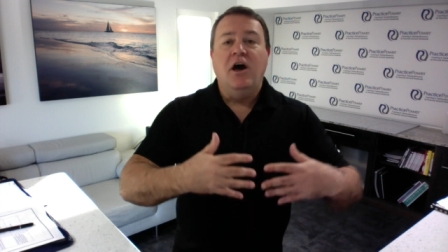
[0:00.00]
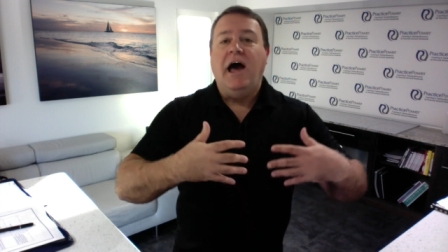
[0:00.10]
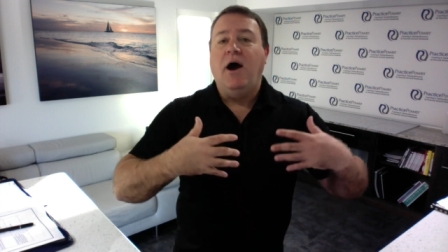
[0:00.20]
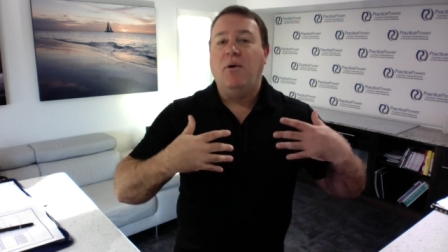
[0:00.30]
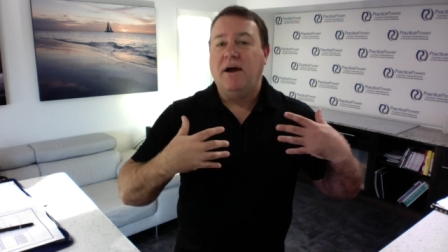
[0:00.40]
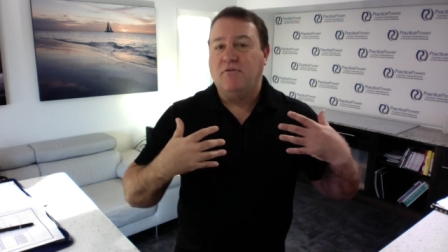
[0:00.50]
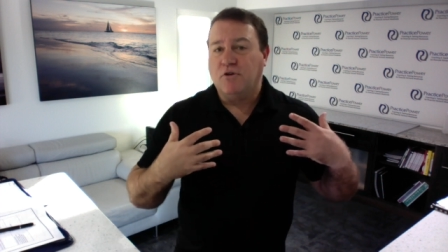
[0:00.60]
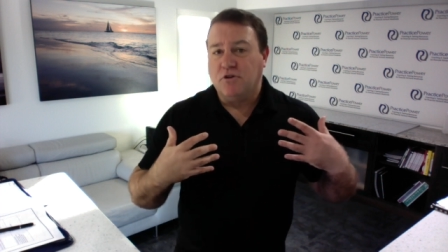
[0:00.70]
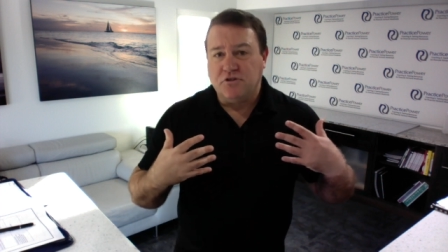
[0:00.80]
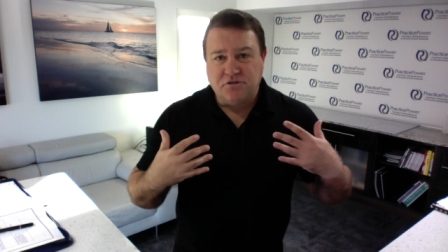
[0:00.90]

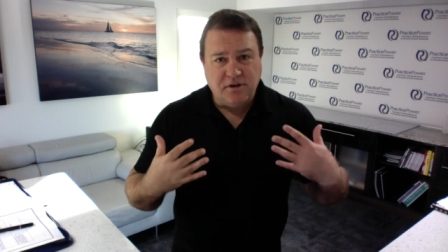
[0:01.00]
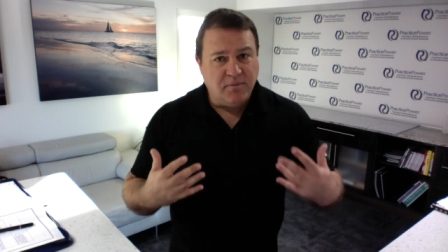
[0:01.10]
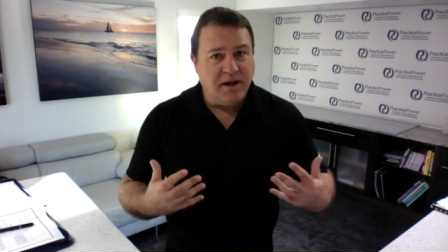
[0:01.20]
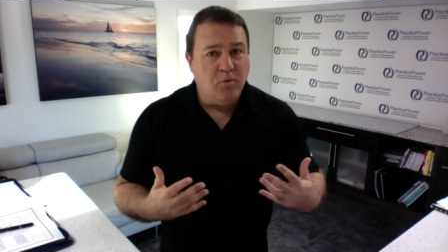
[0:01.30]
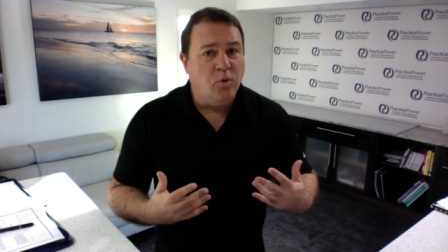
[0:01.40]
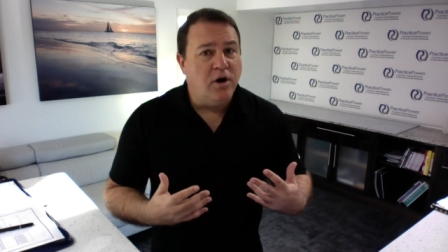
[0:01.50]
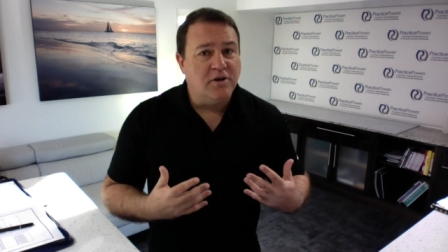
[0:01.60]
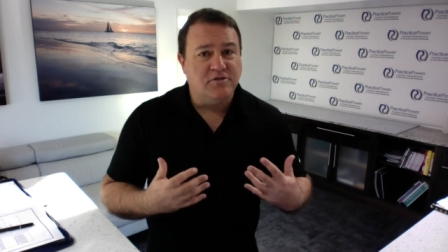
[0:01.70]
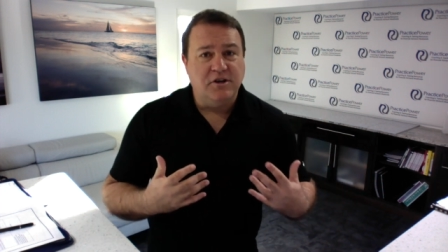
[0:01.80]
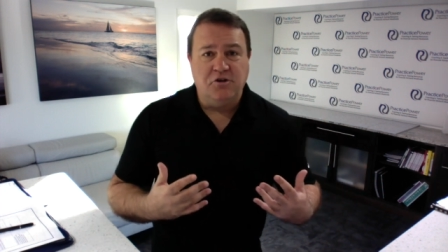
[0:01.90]
however somebody
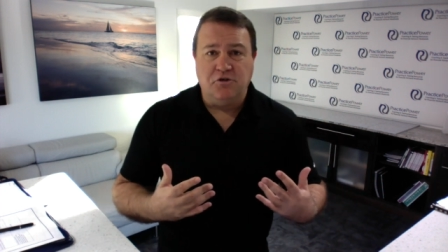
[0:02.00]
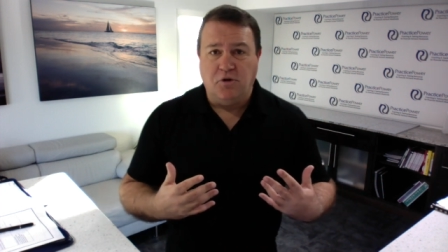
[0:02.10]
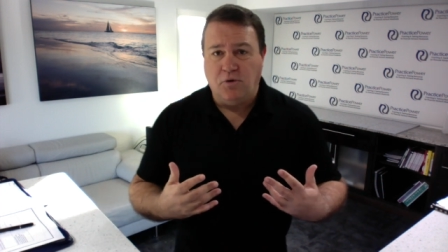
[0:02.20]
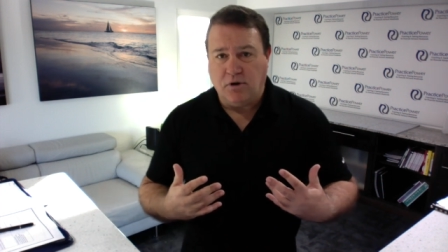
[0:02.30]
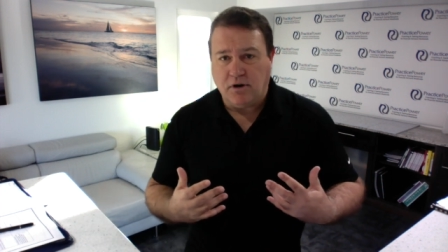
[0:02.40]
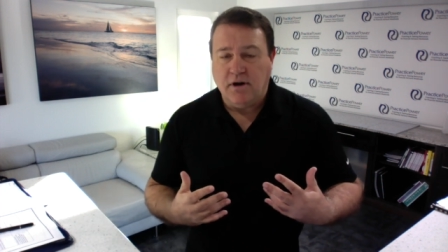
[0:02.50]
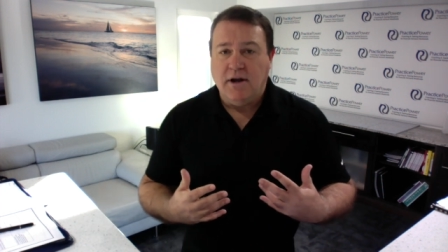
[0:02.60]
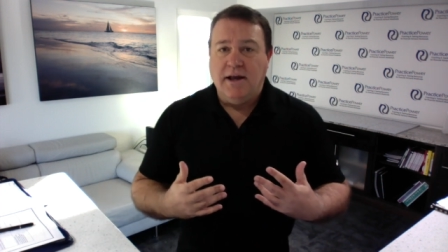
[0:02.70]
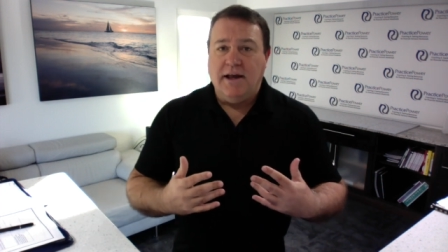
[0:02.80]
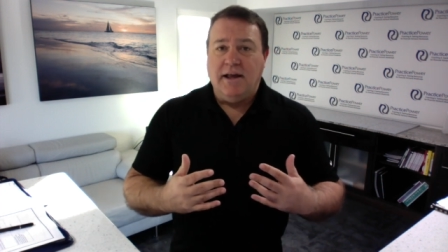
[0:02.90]
walks in your door,
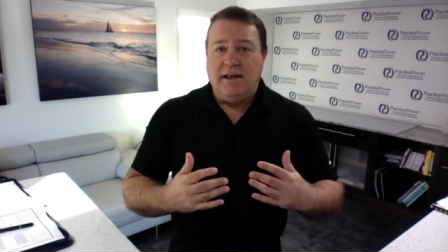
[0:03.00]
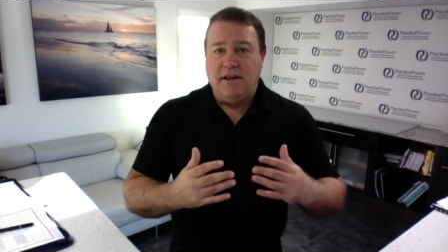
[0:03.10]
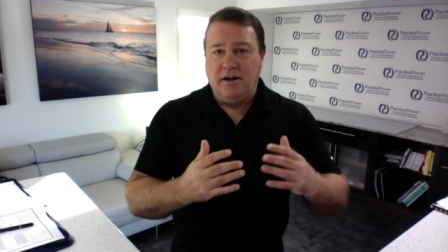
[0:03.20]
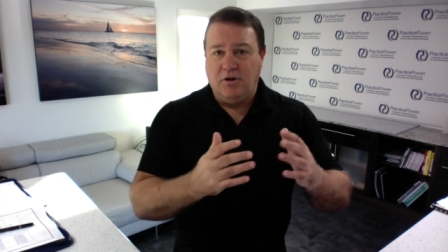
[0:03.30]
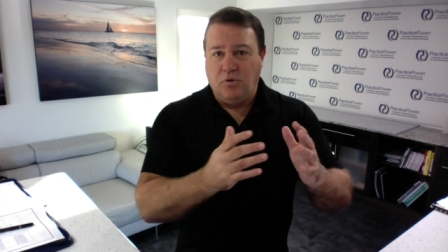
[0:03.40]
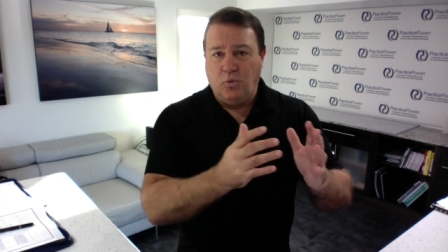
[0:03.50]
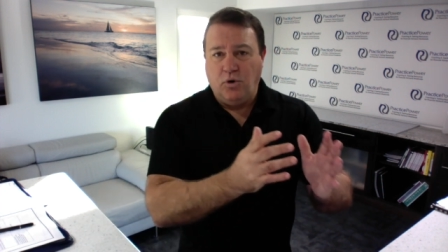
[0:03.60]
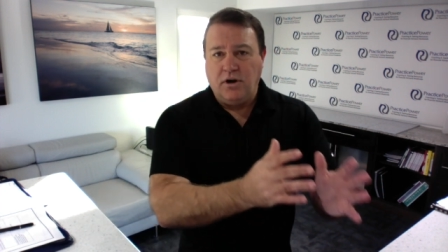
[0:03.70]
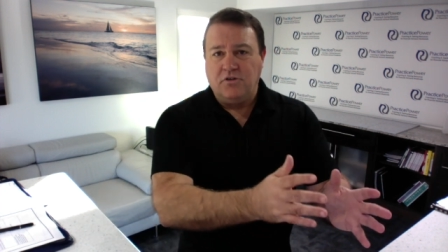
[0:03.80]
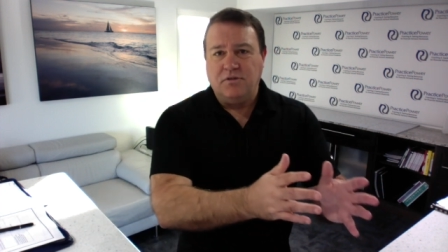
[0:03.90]
you know,
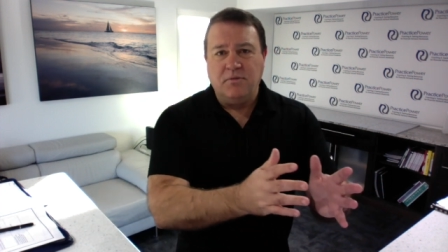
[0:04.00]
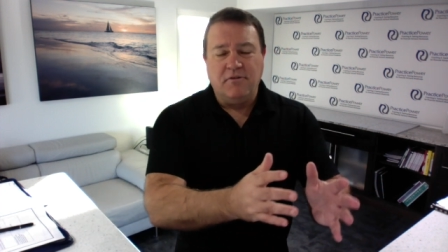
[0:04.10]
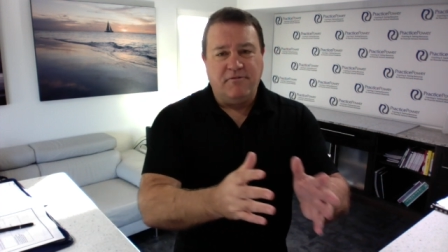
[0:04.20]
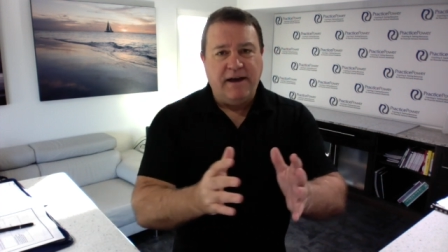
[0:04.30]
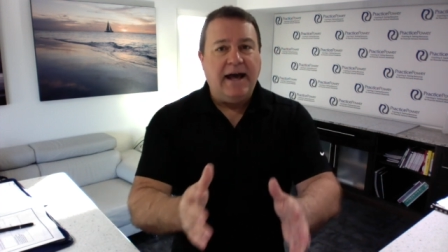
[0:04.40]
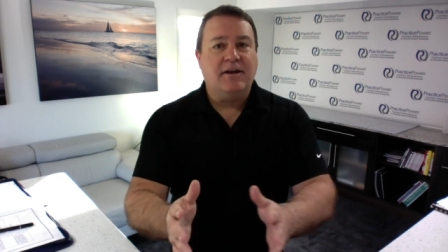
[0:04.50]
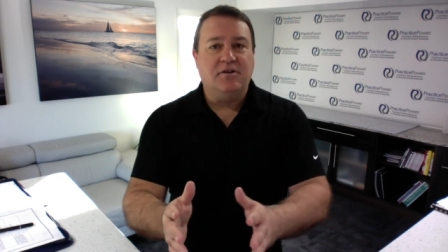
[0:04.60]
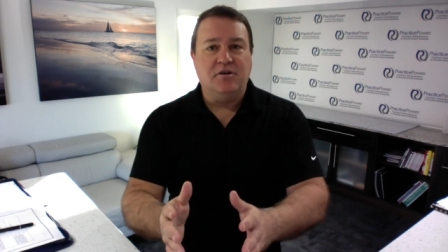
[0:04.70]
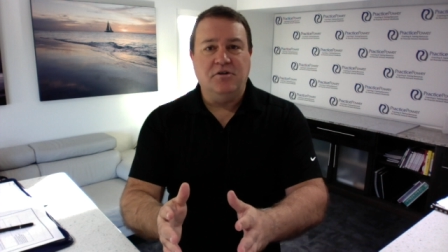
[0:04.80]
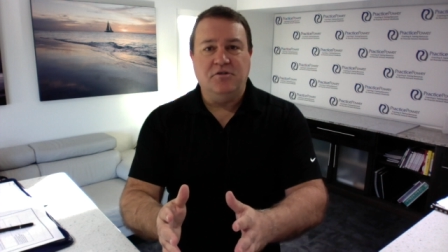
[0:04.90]
what are some of the
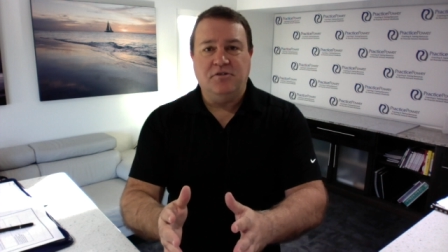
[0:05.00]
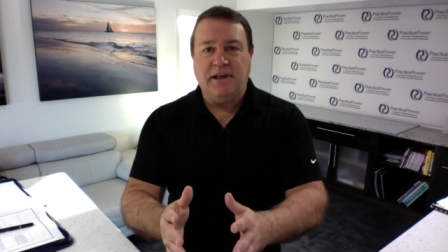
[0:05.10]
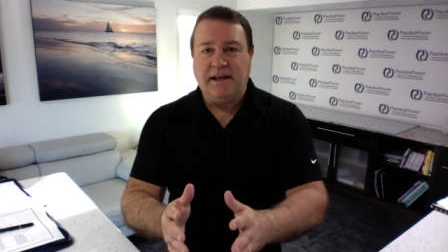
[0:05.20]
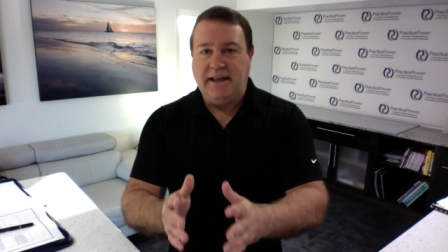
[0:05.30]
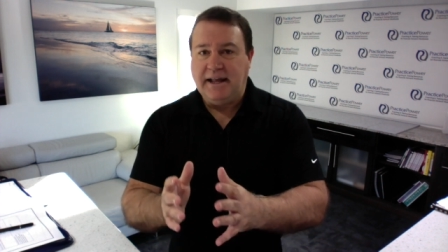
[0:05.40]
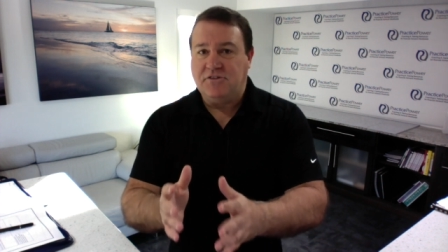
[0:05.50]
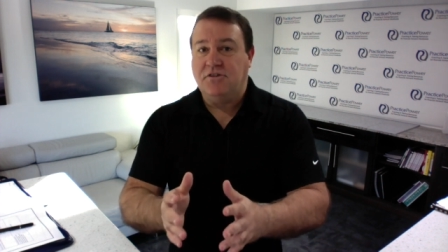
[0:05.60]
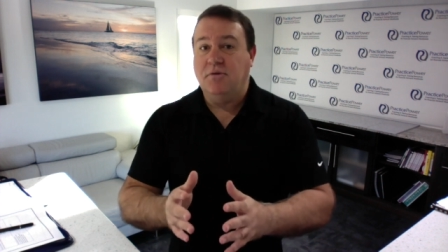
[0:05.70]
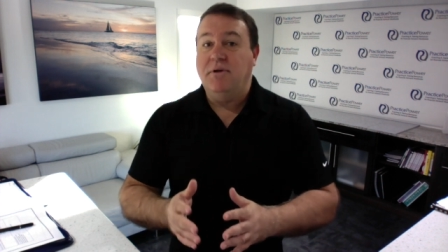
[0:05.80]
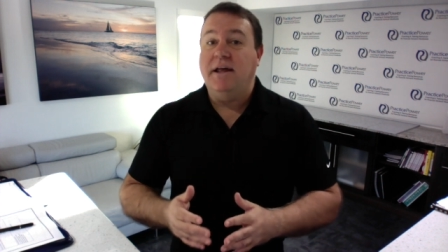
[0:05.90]
factors that gets
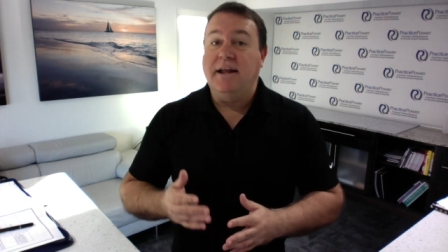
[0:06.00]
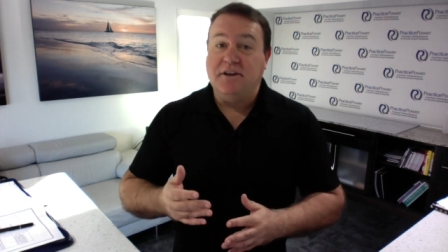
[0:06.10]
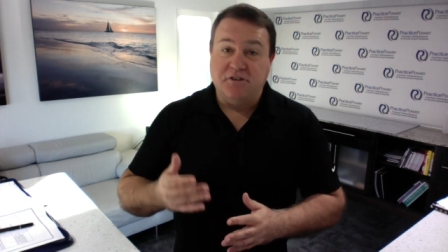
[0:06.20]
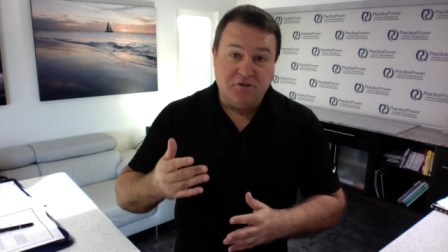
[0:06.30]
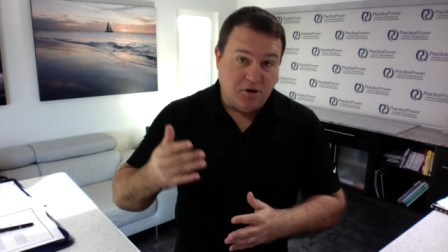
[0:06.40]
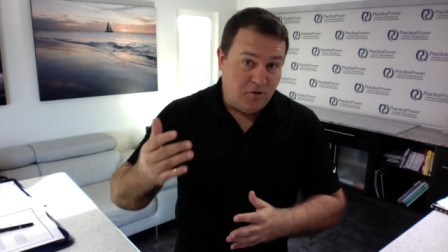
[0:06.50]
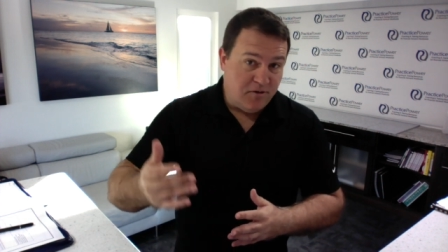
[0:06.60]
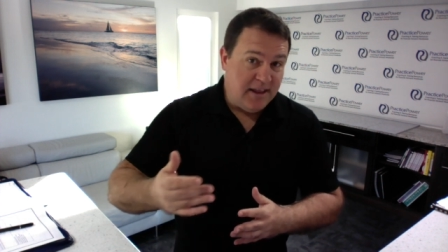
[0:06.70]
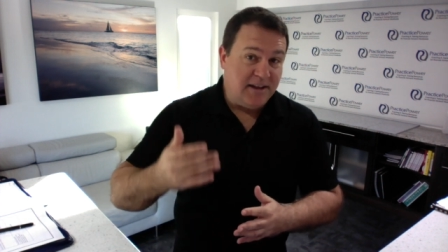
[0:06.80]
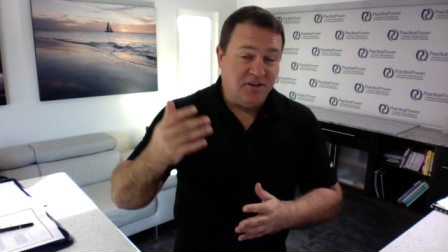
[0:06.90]
them, in essence,
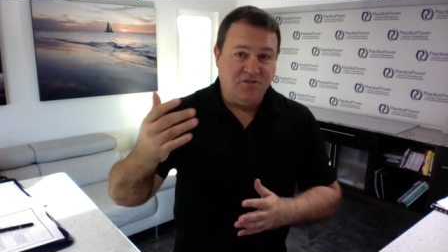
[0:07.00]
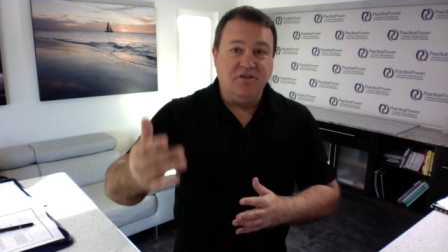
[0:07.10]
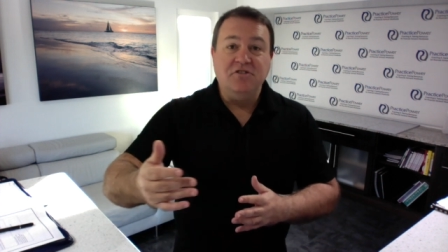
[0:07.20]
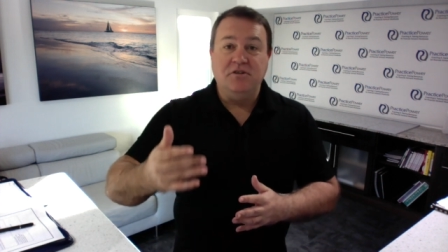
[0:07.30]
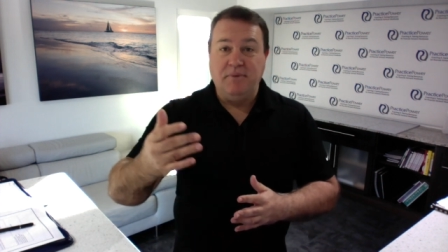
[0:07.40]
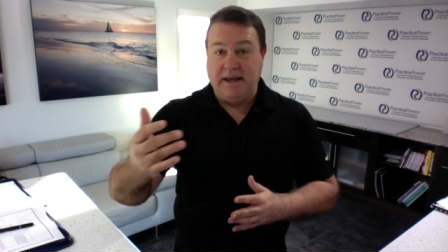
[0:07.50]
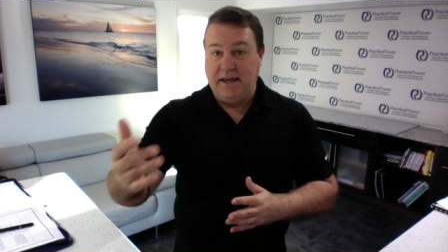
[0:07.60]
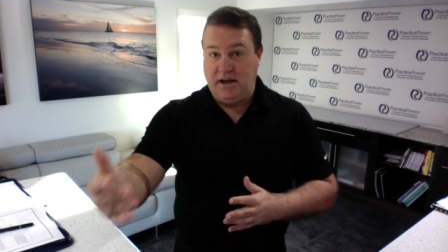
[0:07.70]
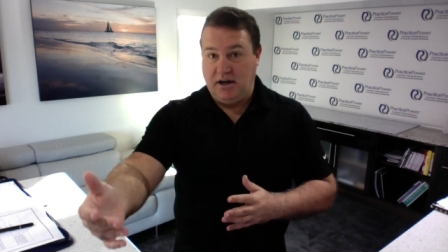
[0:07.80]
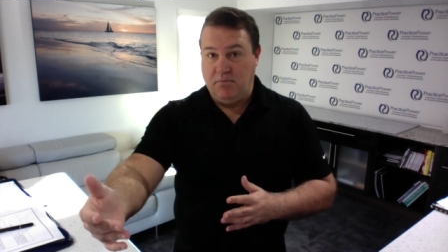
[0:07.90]
over that decision
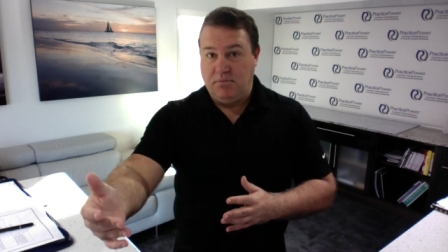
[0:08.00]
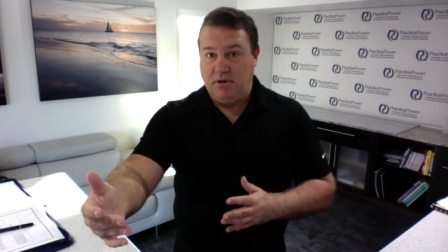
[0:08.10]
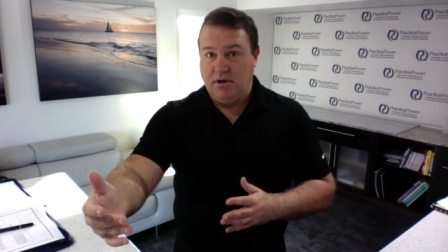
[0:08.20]
making hump